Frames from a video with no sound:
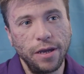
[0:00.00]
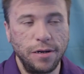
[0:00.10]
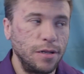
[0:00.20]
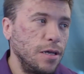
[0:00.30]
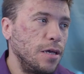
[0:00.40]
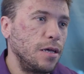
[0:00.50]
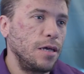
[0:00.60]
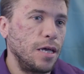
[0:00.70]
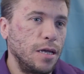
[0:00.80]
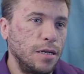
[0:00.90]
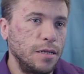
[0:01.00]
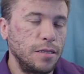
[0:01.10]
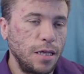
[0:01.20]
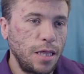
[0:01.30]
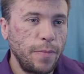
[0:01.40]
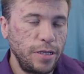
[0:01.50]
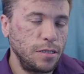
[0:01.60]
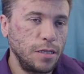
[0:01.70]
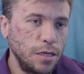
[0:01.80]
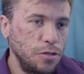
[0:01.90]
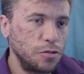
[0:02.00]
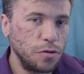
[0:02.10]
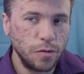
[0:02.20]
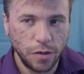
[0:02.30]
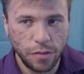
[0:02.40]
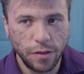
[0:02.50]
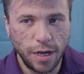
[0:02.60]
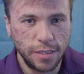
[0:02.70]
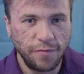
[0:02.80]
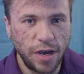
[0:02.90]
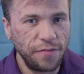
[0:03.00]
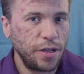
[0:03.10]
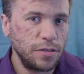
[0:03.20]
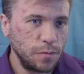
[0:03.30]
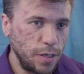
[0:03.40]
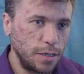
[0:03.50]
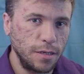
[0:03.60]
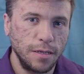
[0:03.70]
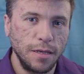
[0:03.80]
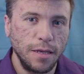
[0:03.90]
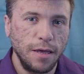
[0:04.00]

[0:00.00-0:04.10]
And they basically control your thoughts 5 days a week,